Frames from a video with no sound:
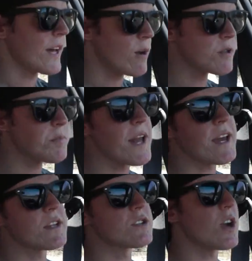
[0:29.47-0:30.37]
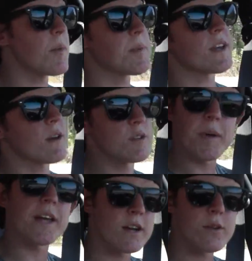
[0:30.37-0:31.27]
Like I was planning on
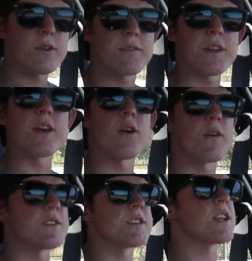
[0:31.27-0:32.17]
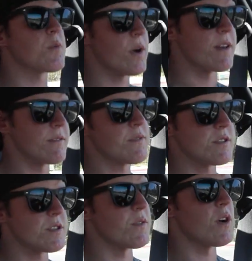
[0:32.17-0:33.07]
doing a video of this anyway,
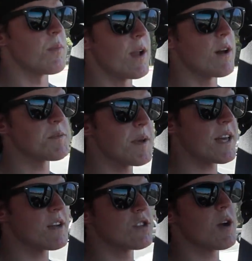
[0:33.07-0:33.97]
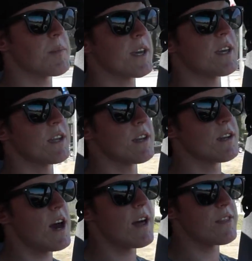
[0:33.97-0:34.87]
first of all, but I was planning on dropping it
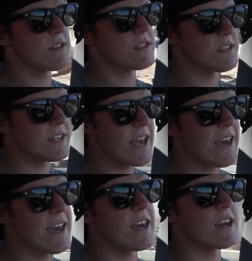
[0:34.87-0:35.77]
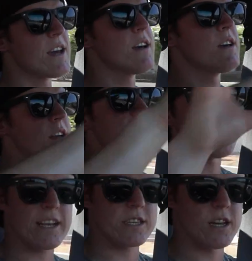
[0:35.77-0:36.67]
not today,
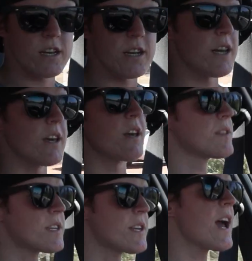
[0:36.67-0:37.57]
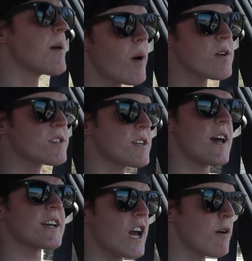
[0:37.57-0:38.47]
next Sunday. But the day I posted it, I
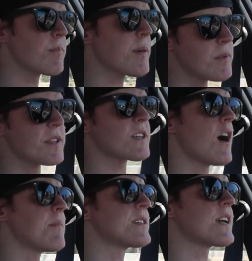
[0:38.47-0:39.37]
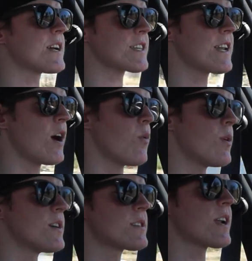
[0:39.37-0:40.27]
had a couple people in the comments asking how it
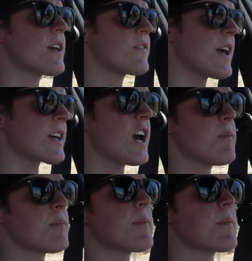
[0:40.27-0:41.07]
was, and I even had a couple